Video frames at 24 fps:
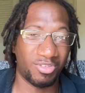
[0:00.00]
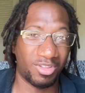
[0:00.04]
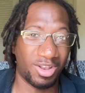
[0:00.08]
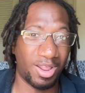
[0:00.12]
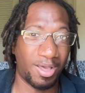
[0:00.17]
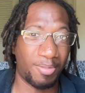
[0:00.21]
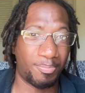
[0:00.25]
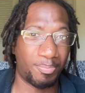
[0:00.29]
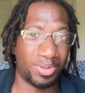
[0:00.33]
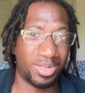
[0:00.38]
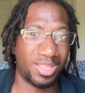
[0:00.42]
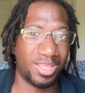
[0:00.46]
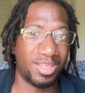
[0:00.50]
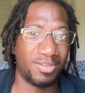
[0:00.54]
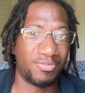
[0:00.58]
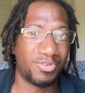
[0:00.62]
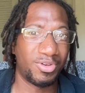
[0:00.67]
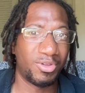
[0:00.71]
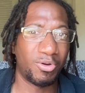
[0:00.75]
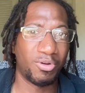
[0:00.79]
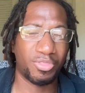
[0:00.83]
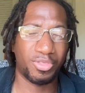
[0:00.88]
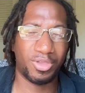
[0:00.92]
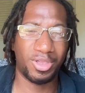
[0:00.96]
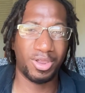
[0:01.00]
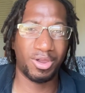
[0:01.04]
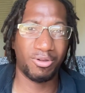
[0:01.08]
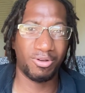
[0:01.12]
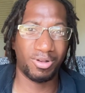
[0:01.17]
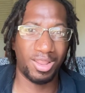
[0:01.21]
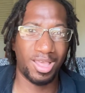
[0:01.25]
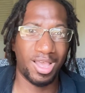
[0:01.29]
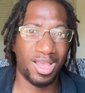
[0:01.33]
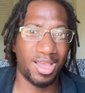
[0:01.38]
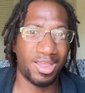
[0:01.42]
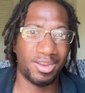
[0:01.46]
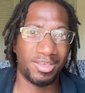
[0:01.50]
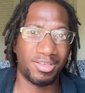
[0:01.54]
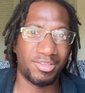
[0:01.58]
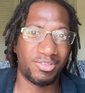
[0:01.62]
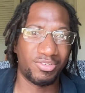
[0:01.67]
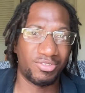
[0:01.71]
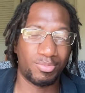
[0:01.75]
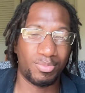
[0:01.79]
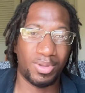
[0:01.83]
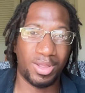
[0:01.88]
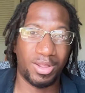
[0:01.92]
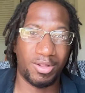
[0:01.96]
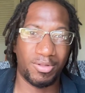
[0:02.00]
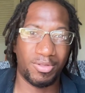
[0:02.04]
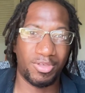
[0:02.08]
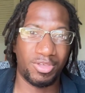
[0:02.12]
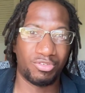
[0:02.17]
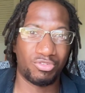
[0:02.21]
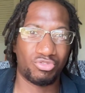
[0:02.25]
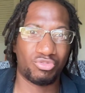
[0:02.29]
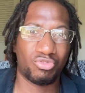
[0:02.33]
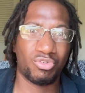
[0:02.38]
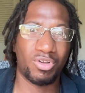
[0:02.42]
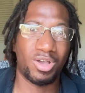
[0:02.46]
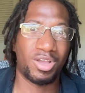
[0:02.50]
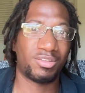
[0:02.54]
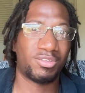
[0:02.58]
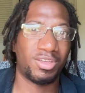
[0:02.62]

and I believe North Carolina is trying